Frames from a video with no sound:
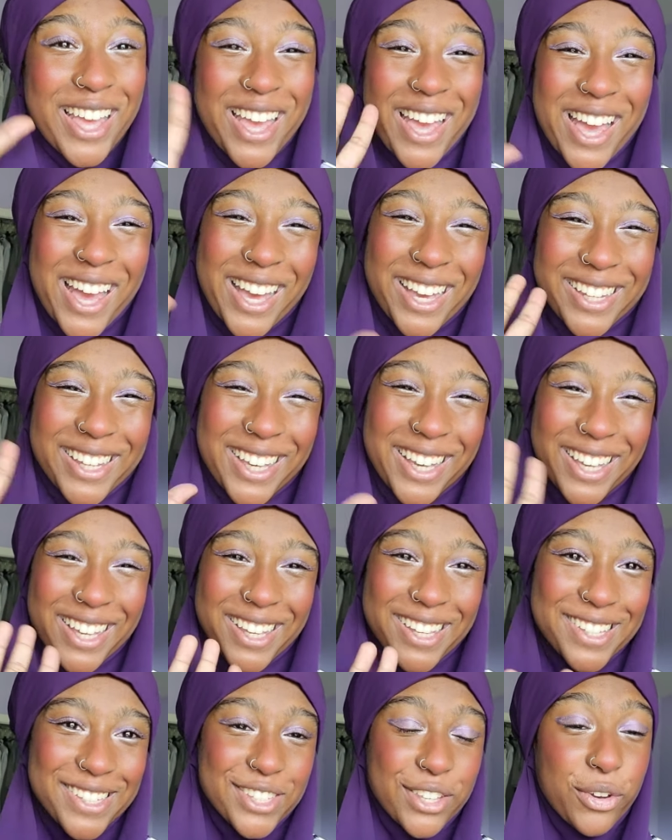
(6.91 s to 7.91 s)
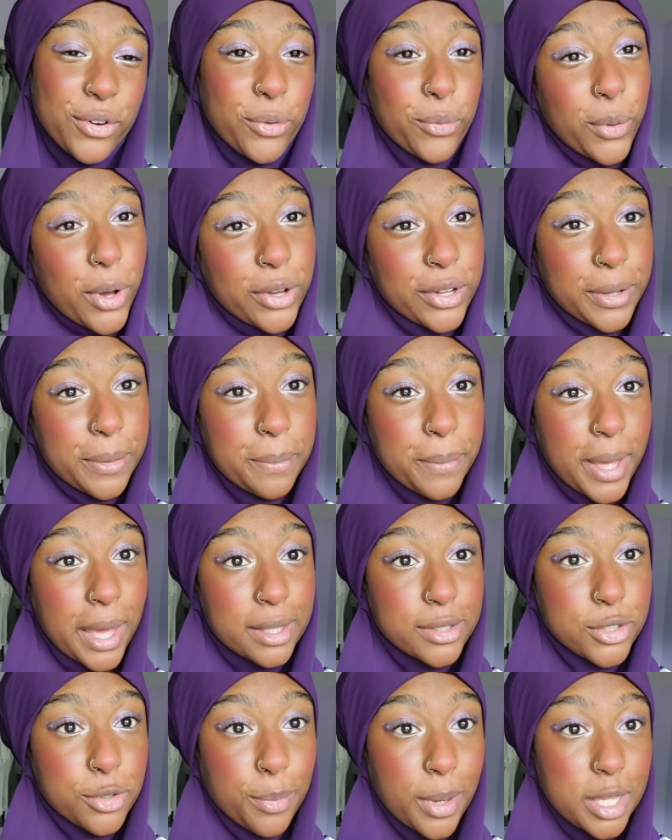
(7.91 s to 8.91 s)
Hi guys, welcome back
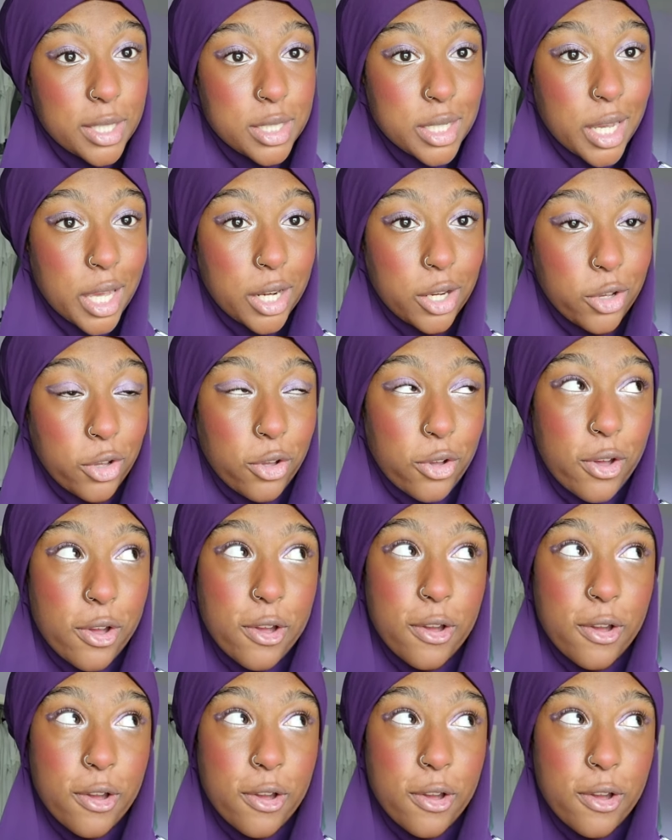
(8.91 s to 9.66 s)
to my channel.